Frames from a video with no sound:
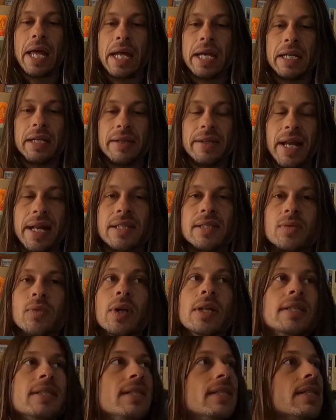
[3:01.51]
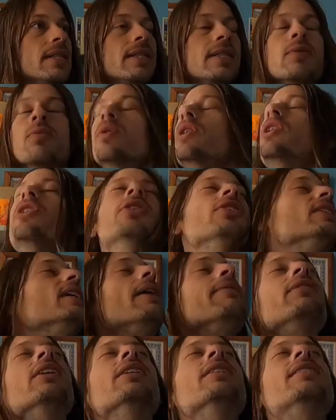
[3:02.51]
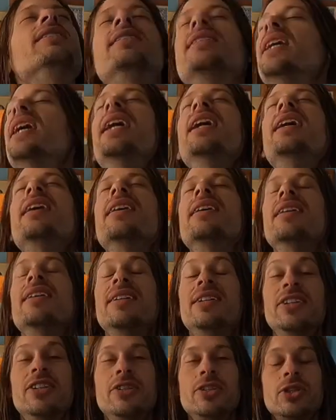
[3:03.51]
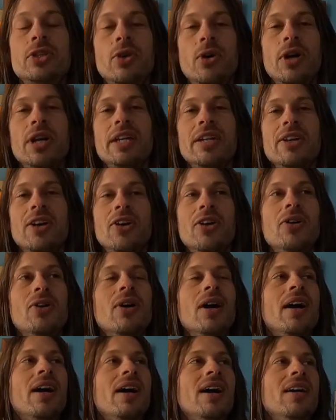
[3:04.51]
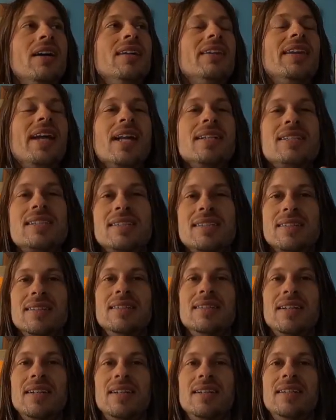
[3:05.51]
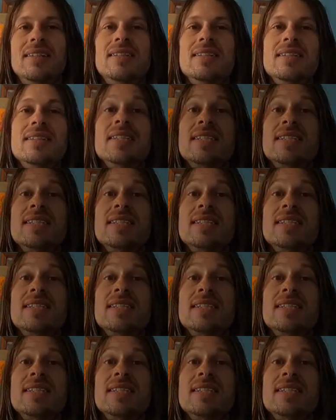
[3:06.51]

And that's what's when you just have to sing your joy, you know, that's the